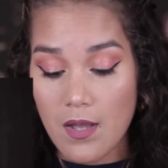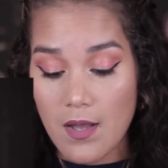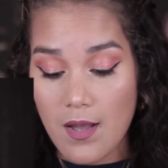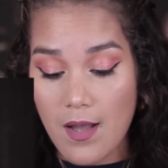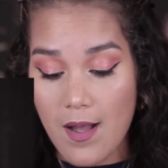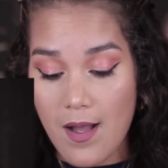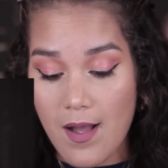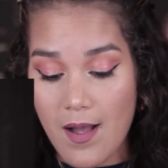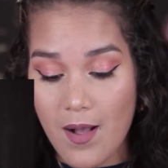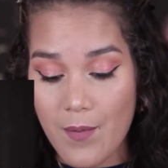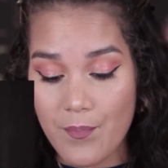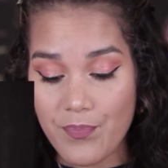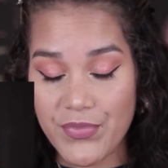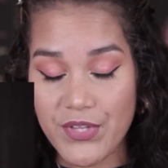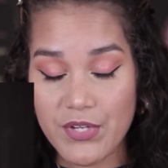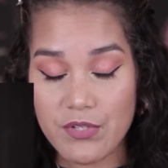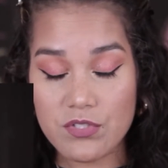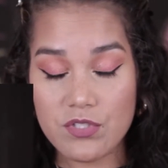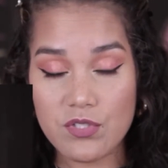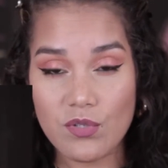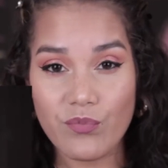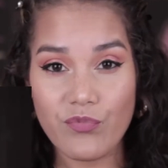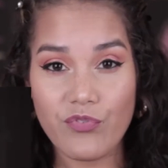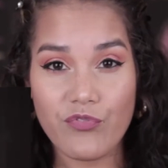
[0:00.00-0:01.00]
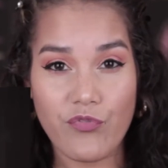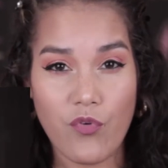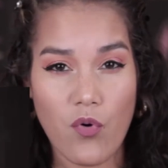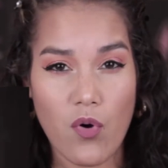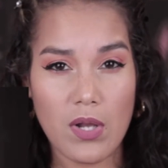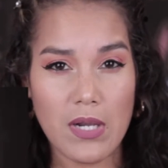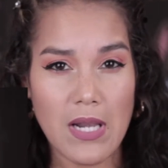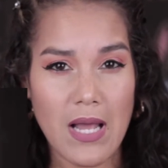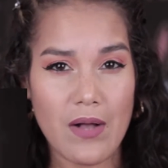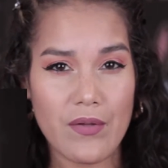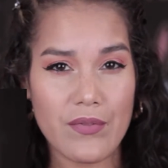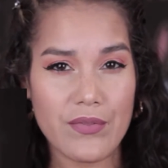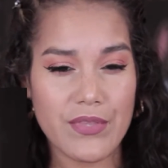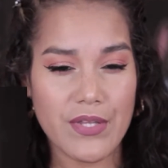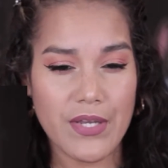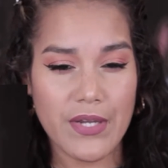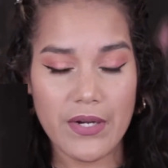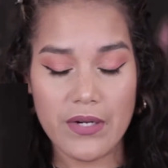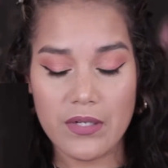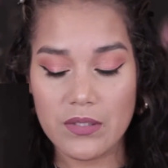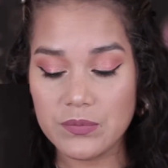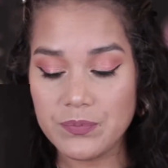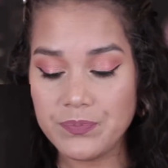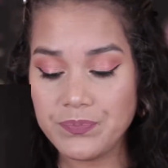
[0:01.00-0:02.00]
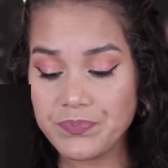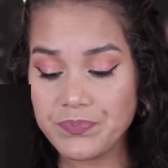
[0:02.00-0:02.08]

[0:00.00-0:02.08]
There's some fallout there.